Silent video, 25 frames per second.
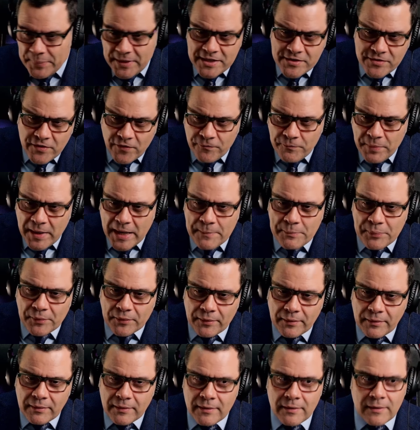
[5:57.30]
a piece of
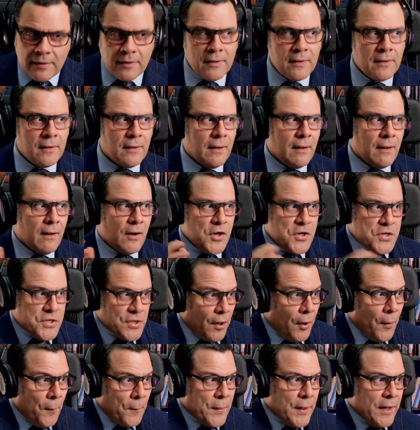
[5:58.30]
paper, a
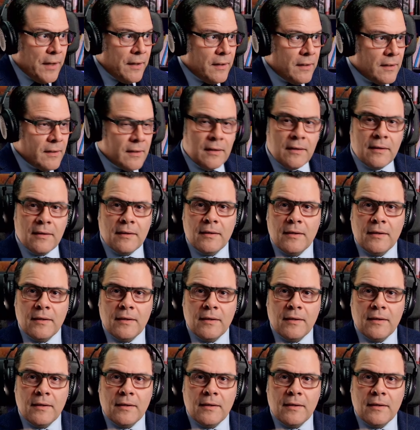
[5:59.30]
Sharpie,